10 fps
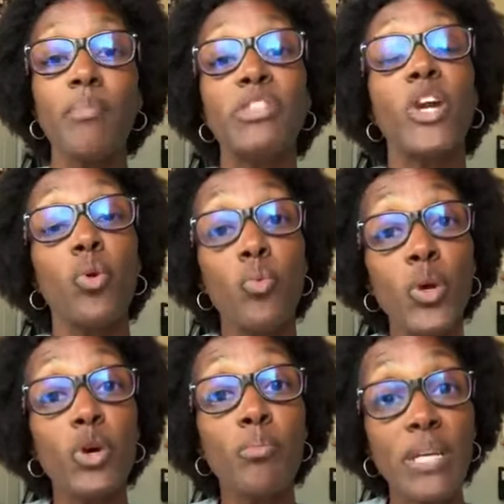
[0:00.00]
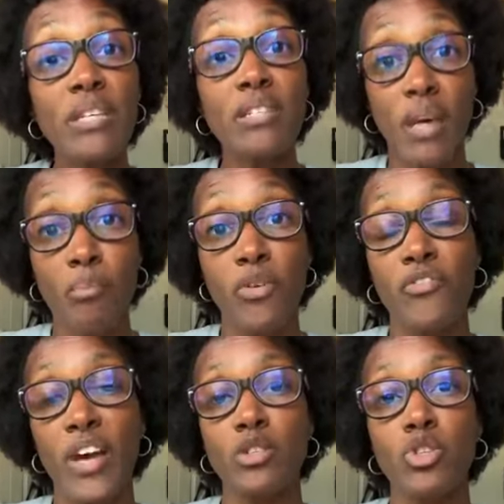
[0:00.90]
But there will be some
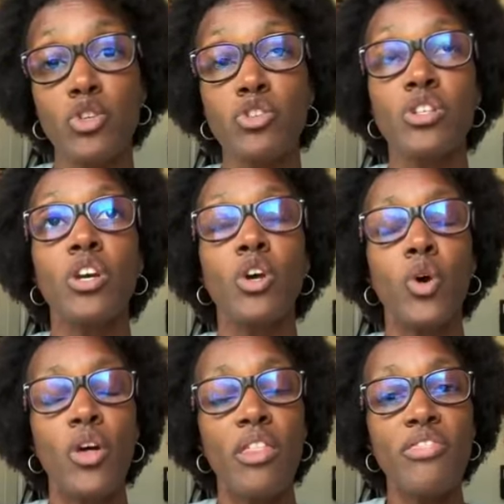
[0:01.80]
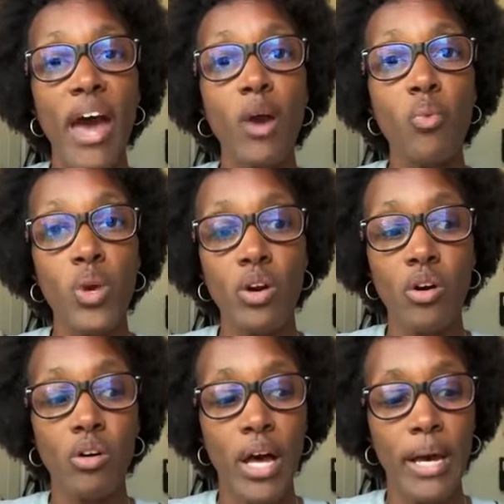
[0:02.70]
professors that
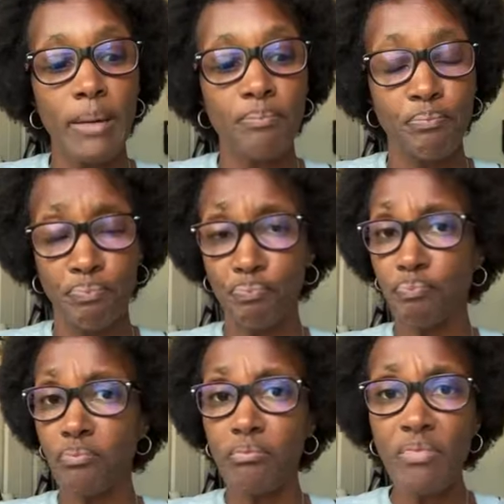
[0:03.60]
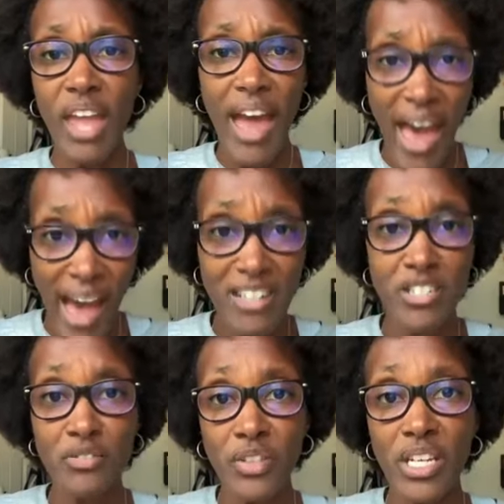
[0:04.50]
will
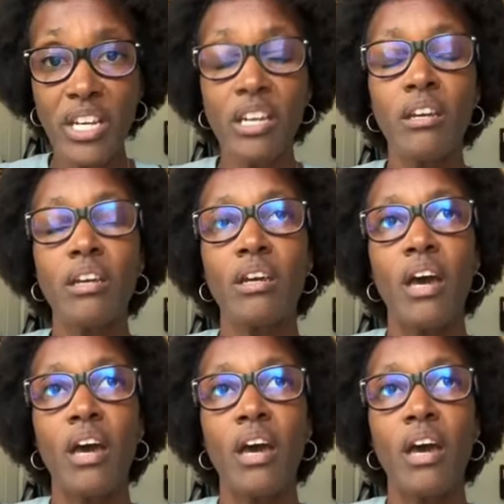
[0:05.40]
actively